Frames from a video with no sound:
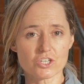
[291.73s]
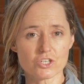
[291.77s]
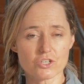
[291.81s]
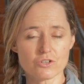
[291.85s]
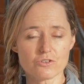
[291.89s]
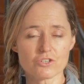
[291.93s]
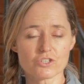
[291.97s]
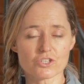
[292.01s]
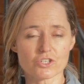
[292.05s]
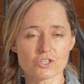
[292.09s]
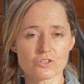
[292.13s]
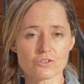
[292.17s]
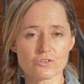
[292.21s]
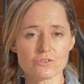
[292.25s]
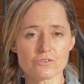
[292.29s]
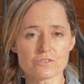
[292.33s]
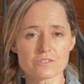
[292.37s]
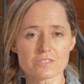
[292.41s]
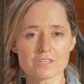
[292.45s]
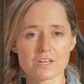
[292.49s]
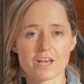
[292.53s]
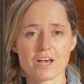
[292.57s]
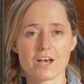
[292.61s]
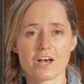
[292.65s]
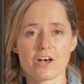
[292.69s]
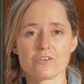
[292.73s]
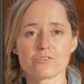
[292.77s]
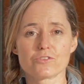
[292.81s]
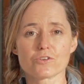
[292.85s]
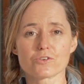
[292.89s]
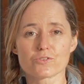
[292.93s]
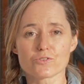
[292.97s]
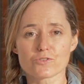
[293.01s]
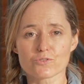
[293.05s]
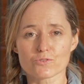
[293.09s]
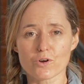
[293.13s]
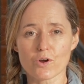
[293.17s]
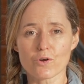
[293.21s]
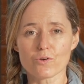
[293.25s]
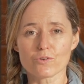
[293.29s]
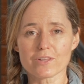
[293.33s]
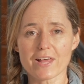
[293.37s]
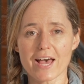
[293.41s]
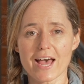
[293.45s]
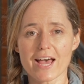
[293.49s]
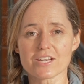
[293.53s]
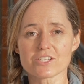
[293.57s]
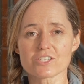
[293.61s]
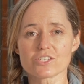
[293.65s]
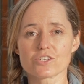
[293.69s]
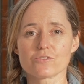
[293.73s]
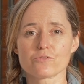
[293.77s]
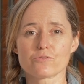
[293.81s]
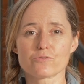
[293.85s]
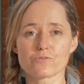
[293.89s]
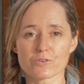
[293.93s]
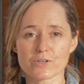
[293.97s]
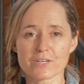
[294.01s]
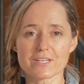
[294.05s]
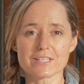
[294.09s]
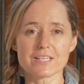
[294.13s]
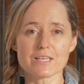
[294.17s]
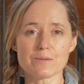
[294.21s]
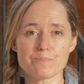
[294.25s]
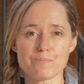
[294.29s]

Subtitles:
you choose, there's throat latch freely